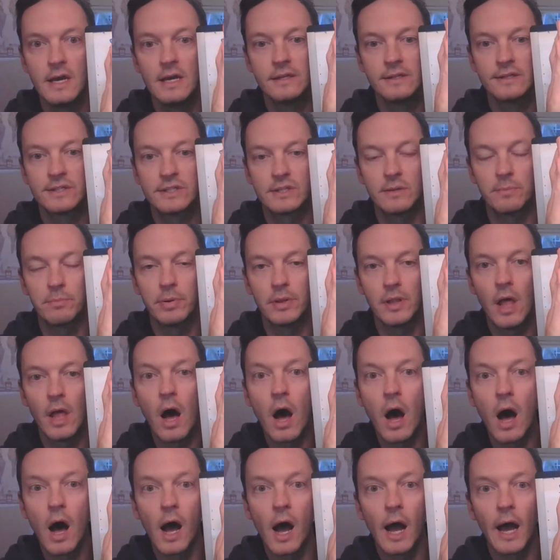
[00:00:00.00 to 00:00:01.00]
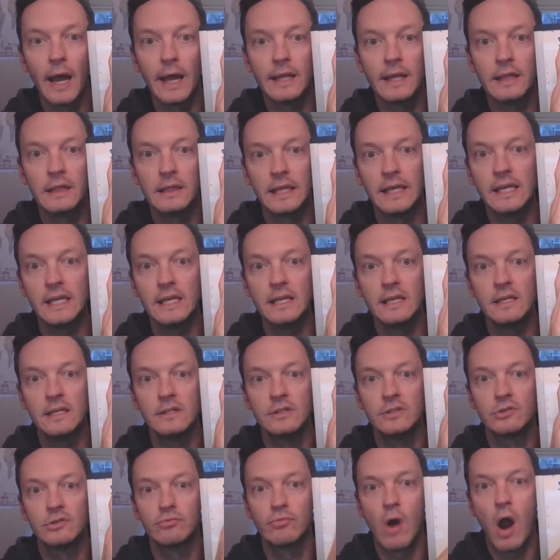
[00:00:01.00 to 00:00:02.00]
supply
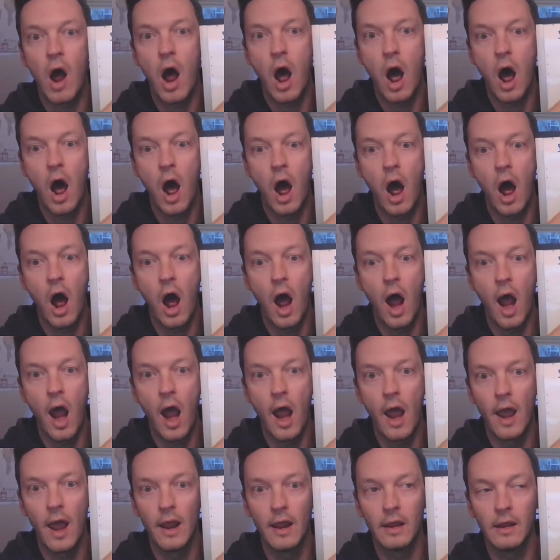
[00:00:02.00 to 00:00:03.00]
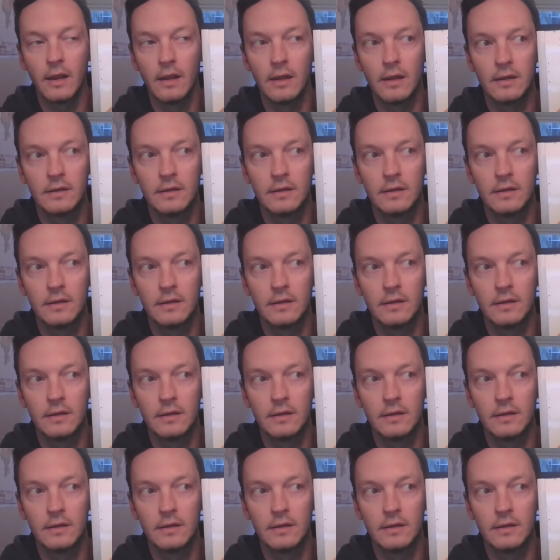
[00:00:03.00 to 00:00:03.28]
leans right.